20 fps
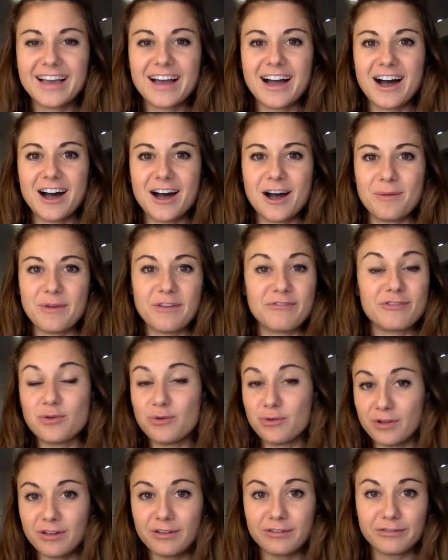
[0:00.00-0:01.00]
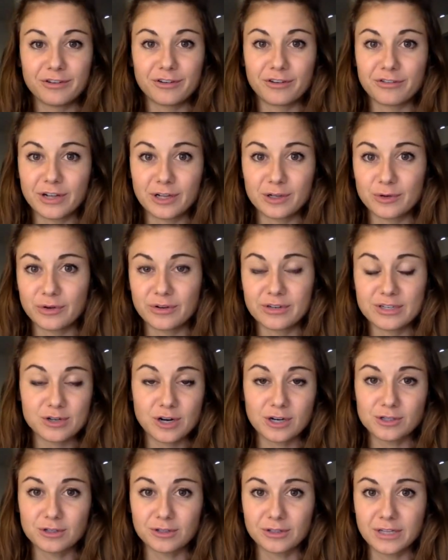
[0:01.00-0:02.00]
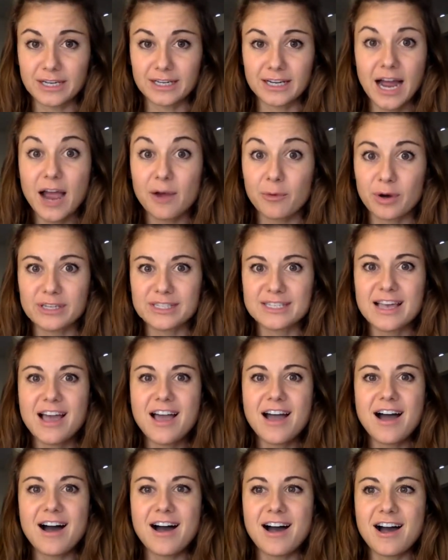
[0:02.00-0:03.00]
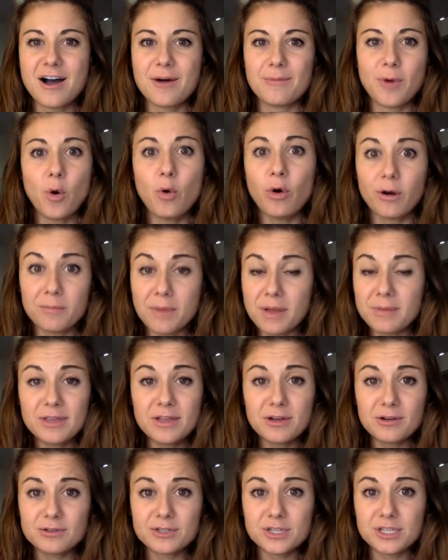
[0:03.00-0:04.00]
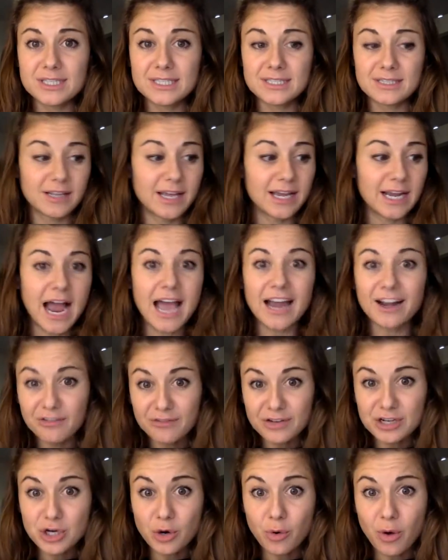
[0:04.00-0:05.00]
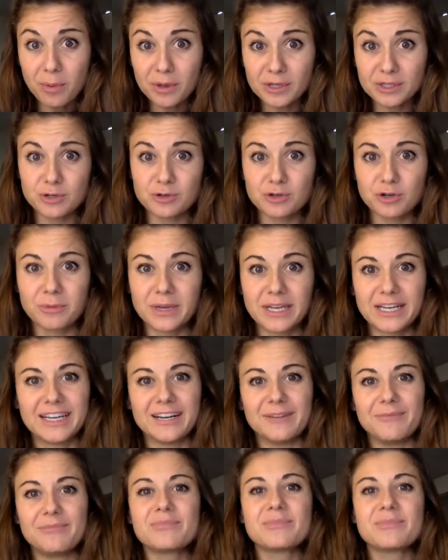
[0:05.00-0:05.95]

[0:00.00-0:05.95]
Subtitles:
If you're a fellow instructor like I was, or maybe you're just like, I didn't even show up on social media.